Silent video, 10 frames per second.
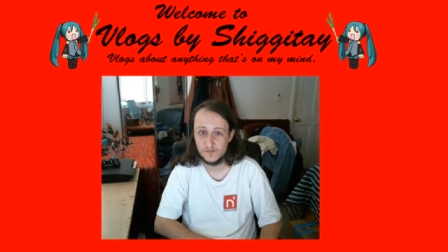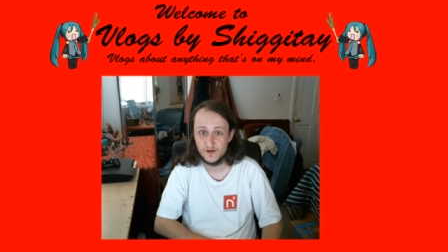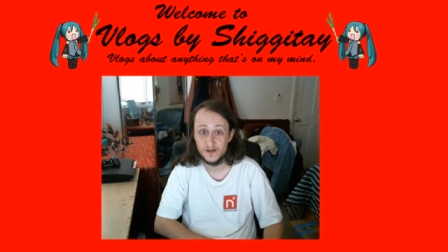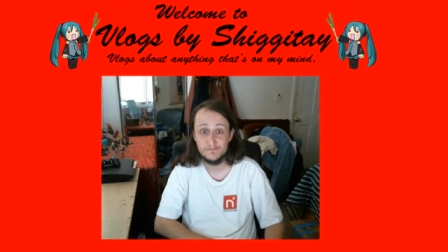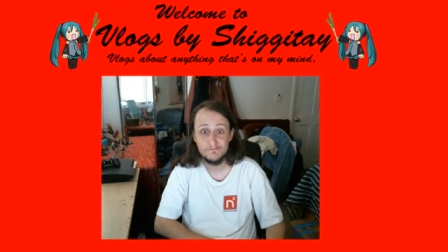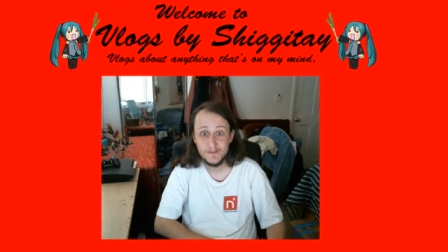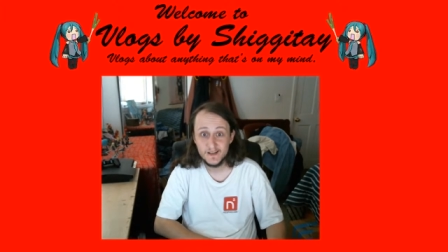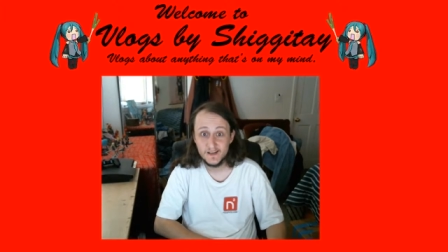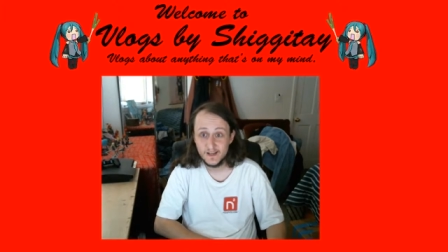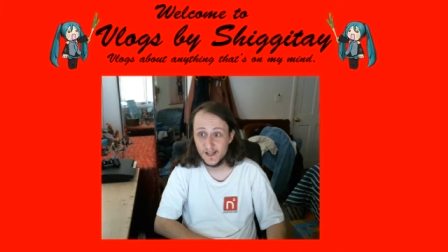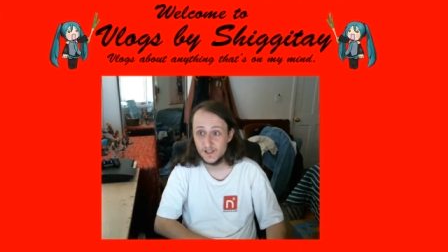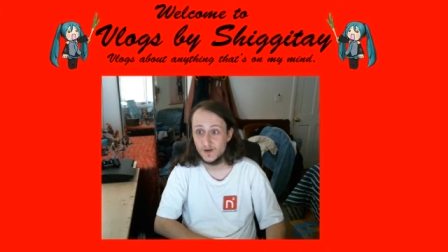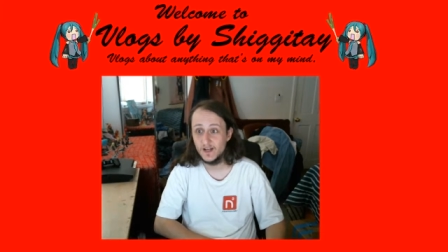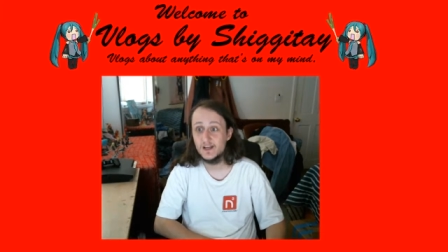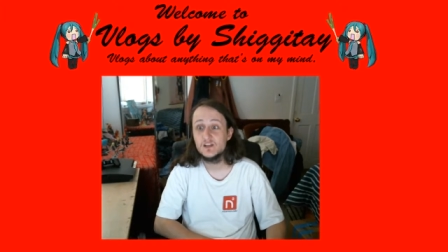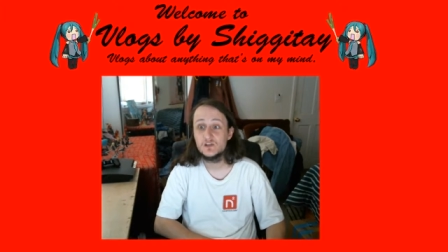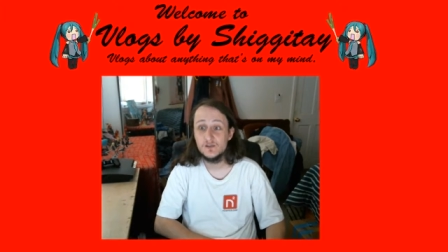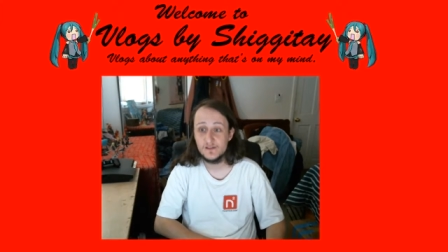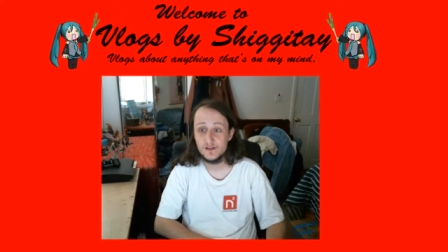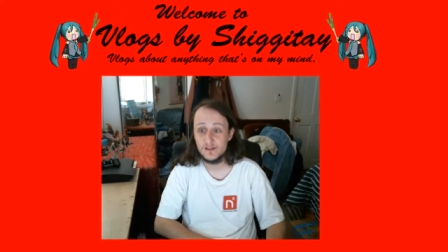But anyway,
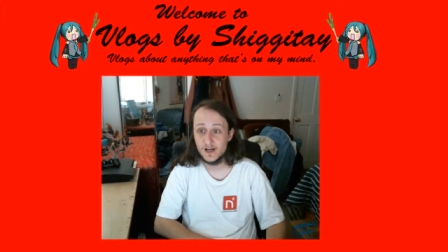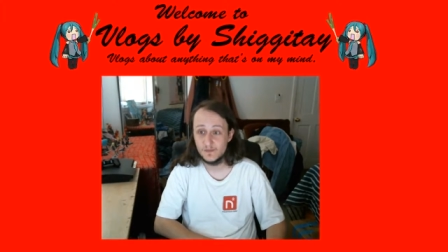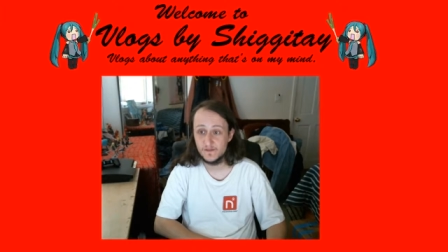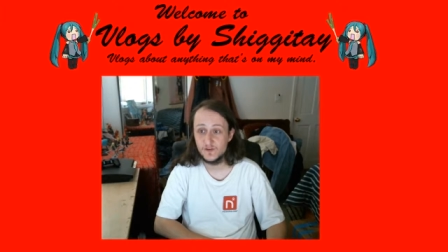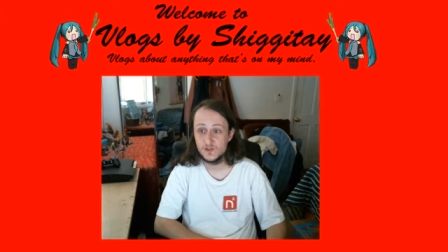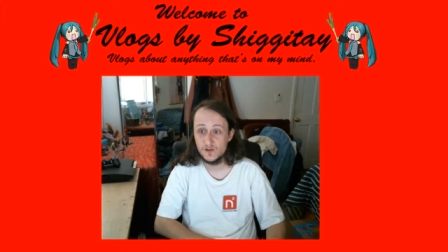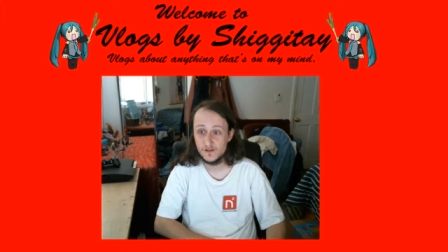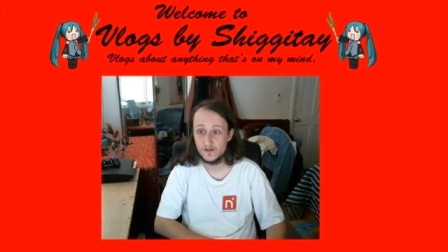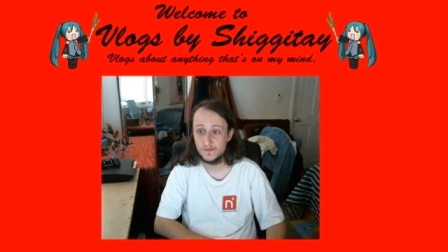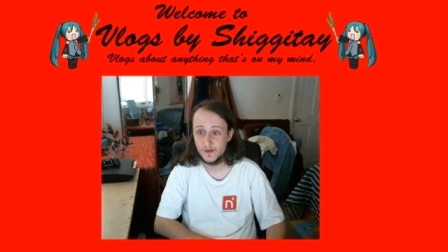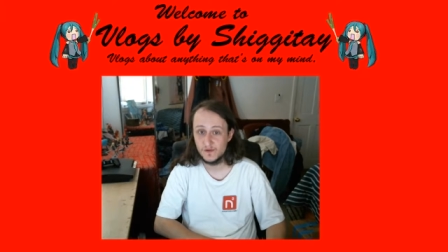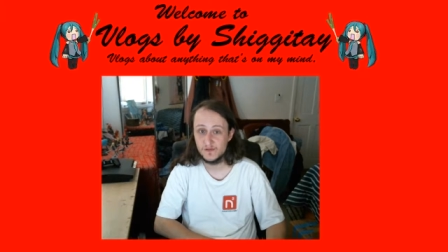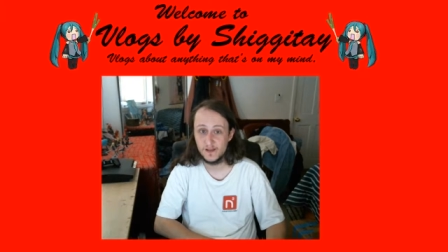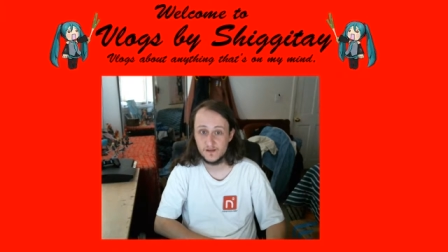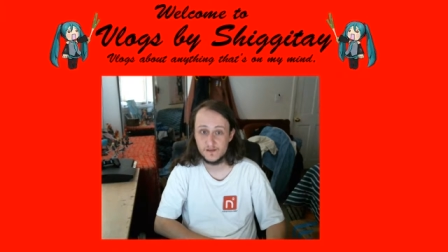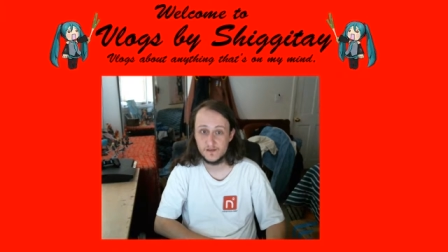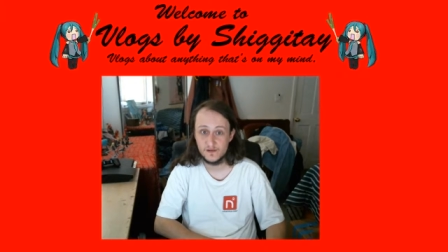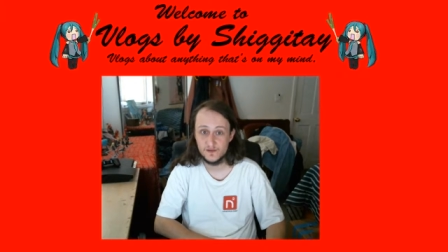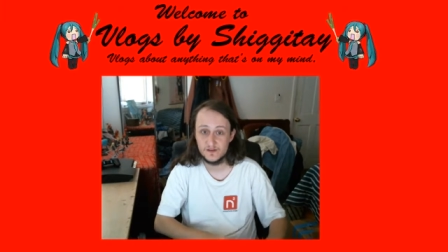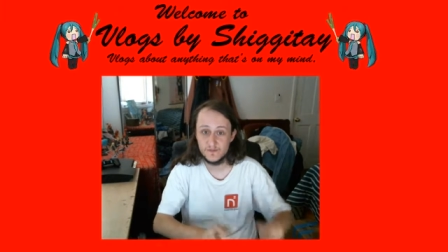Tuesday's topic for Tuesday, September 6th is
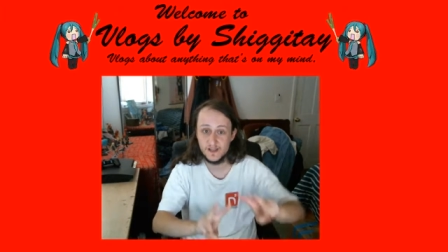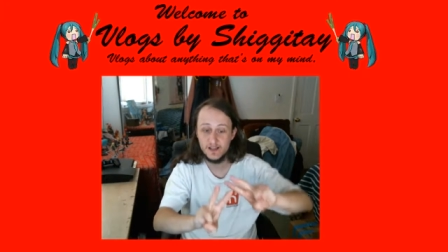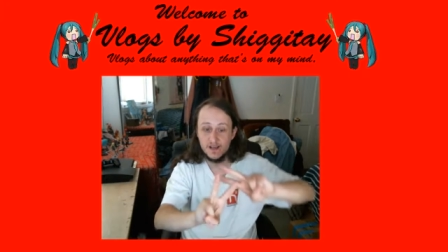going to be